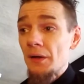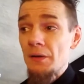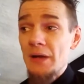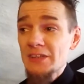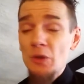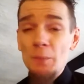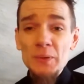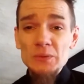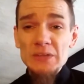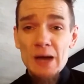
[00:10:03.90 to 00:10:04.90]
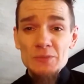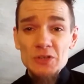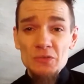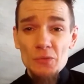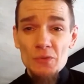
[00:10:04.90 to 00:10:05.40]
Let's not build dams
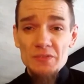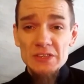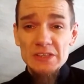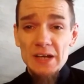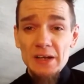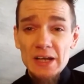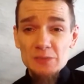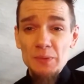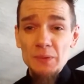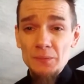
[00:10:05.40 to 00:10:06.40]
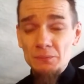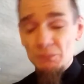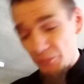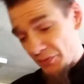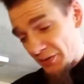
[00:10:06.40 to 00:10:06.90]
over rivers then. Let's build
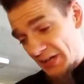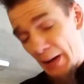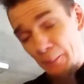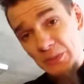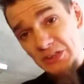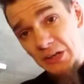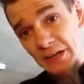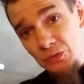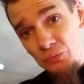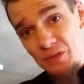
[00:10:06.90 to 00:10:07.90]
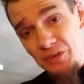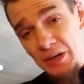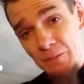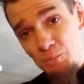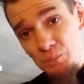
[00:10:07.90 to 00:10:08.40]
the dam beside the
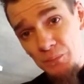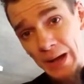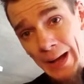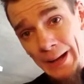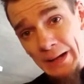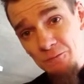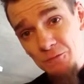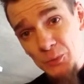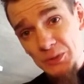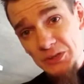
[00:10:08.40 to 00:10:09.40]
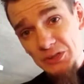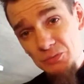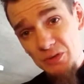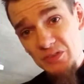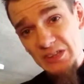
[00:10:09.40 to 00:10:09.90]
river and influence the
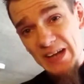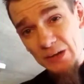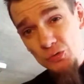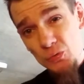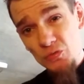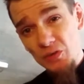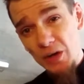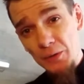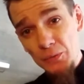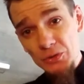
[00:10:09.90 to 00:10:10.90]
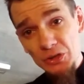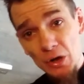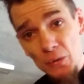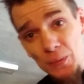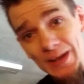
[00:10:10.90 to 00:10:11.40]
river's natural flow to
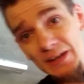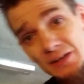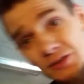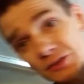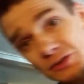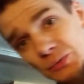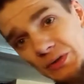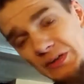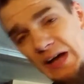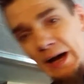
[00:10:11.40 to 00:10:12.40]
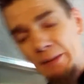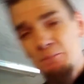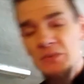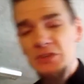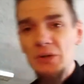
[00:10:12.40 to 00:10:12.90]
go into the dam,
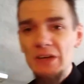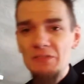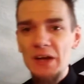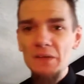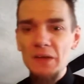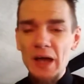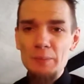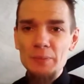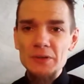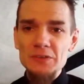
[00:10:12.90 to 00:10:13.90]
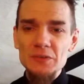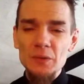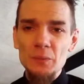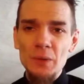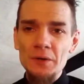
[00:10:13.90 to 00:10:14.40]
so that if anything happened that
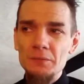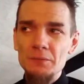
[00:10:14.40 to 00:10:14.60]
went